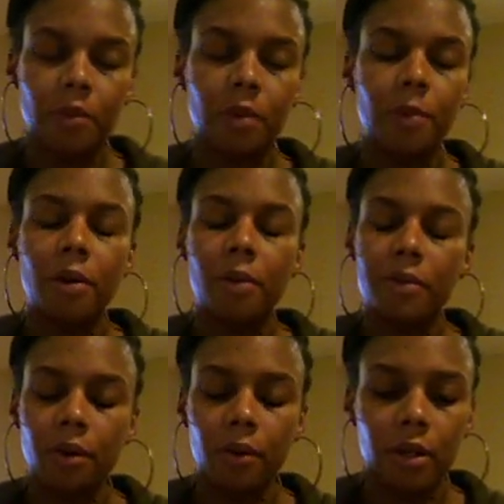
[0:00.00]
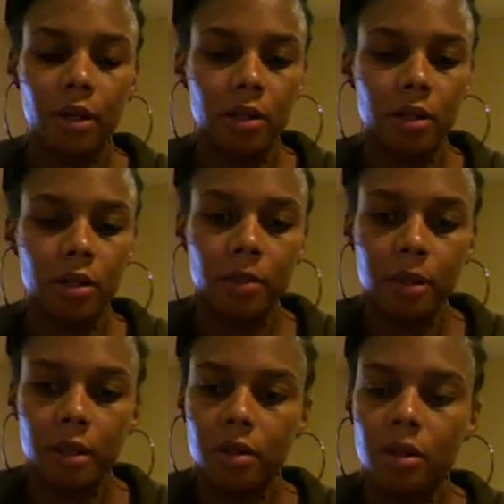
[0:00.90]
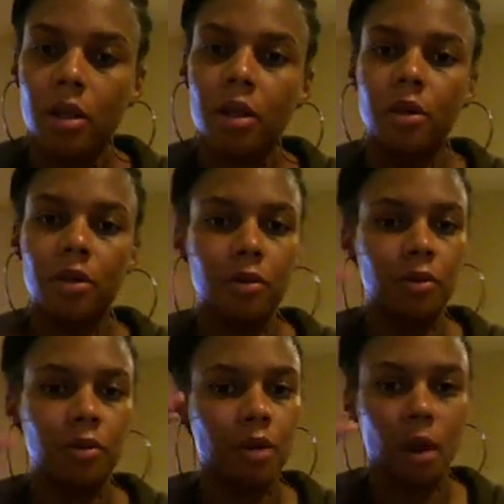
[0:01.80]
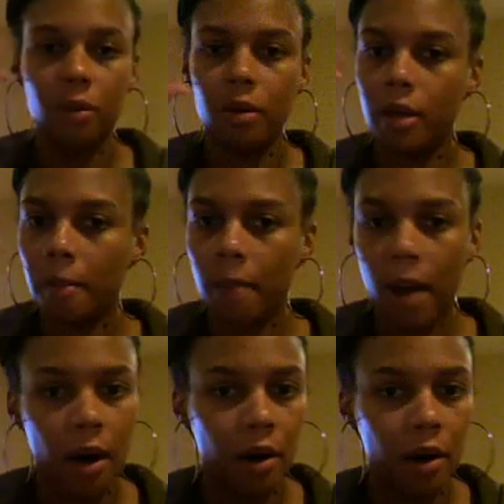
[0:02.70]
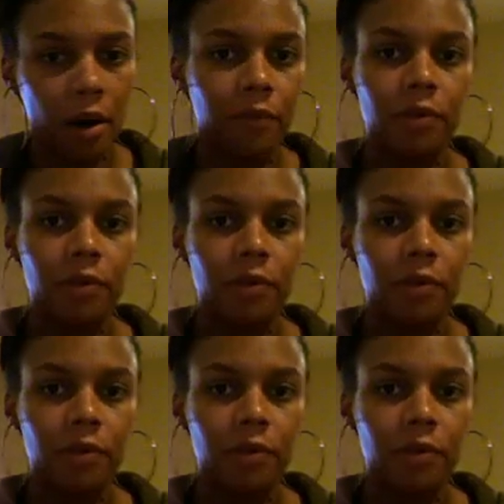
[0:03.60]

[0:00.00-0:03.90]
Moral of the story is, women, y'all run that mouth,